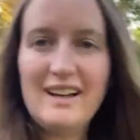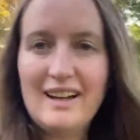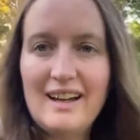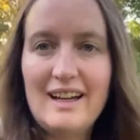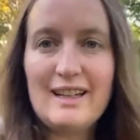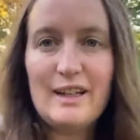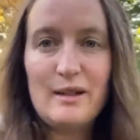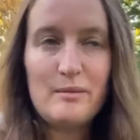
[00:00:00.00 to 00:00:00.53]
I
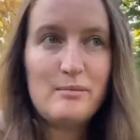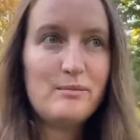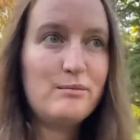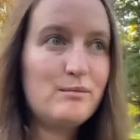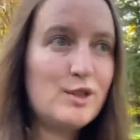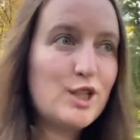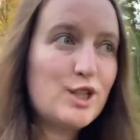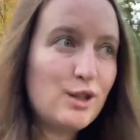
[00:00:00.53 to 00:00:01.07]
am
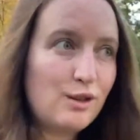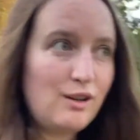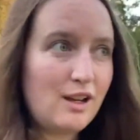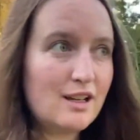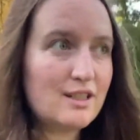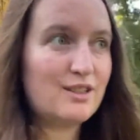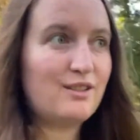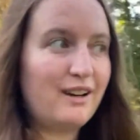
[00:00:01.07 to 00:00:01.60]
so
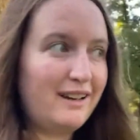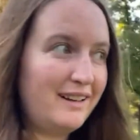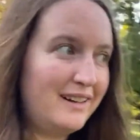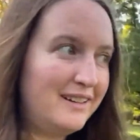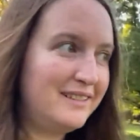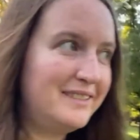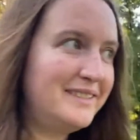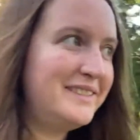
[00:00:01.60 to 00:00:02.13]
lost right now.